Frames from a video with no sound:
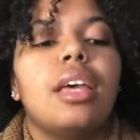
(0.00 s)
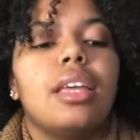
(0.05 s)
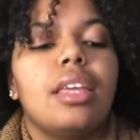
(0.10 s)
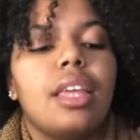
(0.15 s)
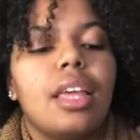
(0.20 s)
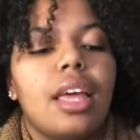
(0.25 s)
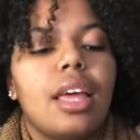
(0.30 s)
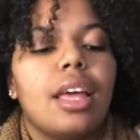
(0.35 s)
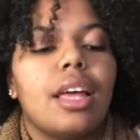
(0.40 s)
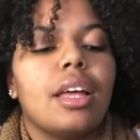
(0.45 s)

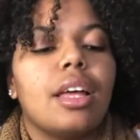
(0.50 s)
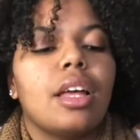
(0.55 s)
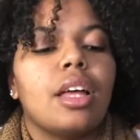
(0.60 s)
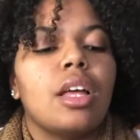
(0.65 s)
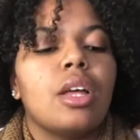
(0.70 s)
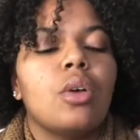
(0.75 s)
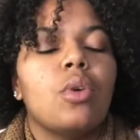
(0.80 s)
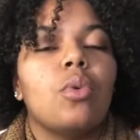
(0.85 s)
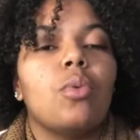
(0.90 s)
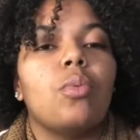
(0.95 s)
yeah,
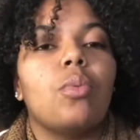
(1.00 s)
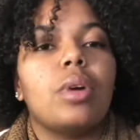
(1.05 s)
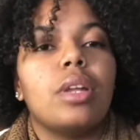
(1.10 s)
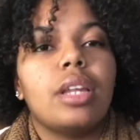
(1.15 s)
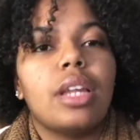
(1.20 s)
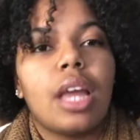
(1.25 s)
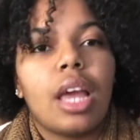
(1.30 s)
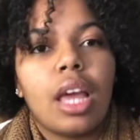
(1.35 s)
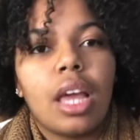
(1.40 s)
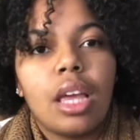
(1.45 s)

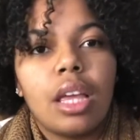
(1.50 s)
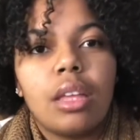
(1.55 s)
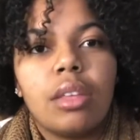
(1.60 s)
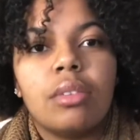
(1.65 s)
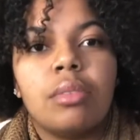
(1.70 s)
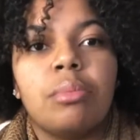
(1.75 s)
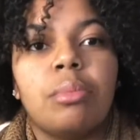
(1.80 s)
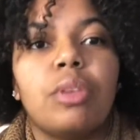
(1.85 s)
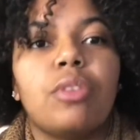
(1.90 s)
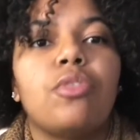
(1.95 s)
one night
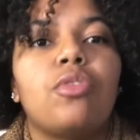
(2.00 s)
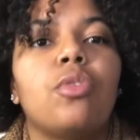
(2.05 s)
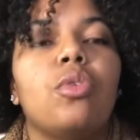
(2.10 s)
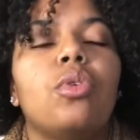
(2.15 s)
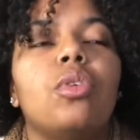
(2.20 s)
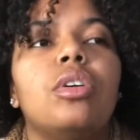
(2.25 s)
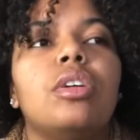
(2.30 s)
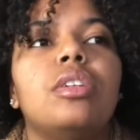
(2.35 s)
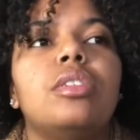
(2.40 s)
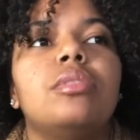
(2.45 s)

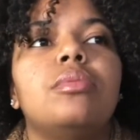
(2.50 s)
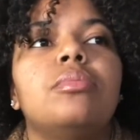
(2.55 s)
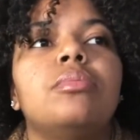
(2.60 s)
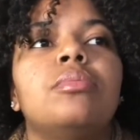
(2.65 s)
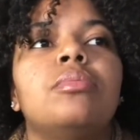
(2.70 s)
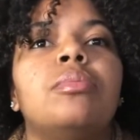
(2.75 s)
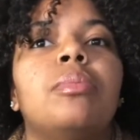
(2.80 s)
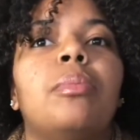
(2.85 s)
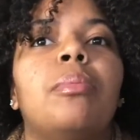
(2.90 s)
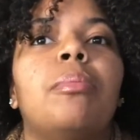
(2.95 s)
before
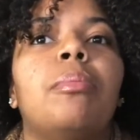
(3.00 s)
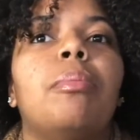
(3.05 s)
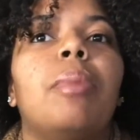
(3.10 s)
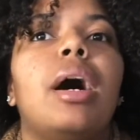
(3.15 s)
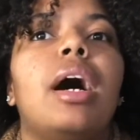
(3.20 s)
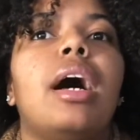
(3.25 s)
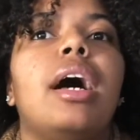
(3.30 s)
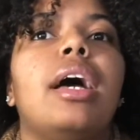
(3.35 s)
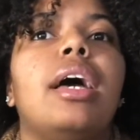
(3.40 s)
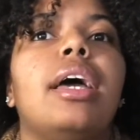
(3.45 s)

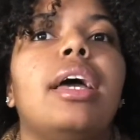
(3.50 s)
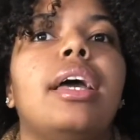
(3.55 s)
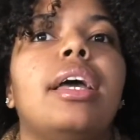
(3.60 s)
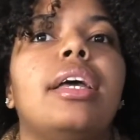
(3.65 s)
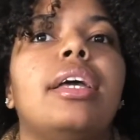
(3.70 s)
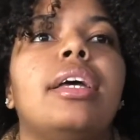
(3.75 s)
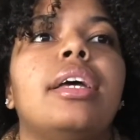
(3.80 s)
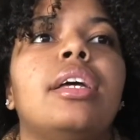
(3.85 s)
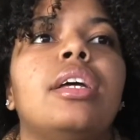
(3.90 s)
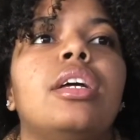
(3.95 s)
I'm